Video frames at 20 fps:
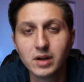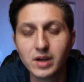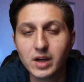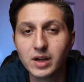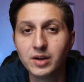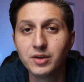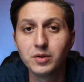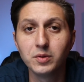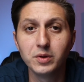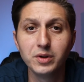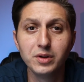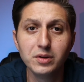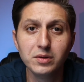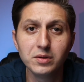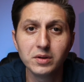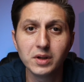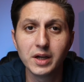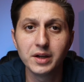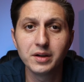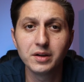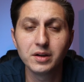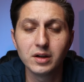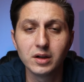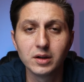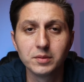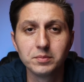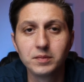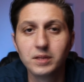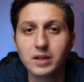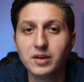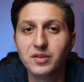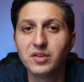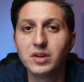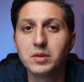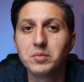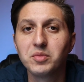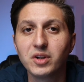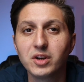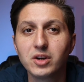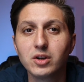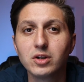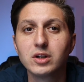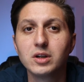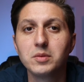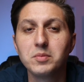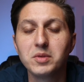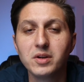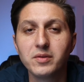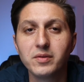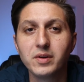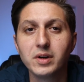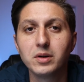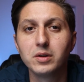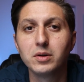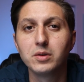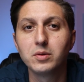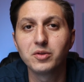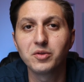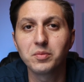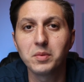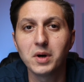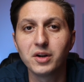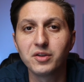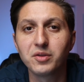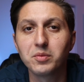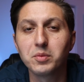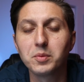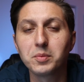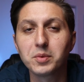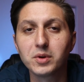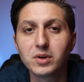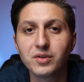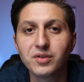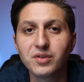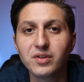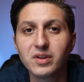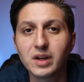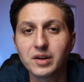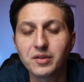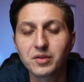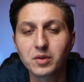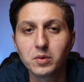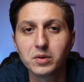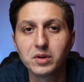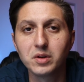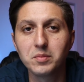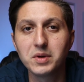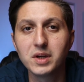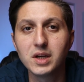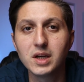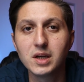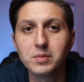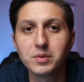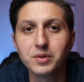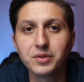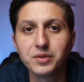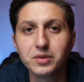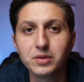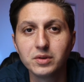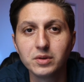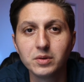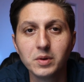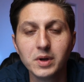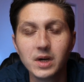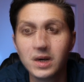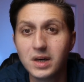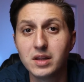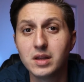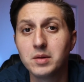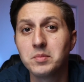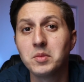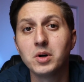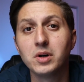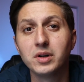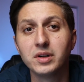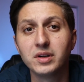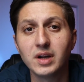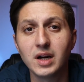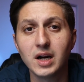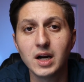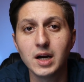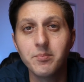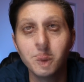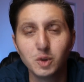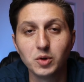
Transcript: then to a new lender, it seems like you're going to be a very responsible person that's going to be able to pay them on time.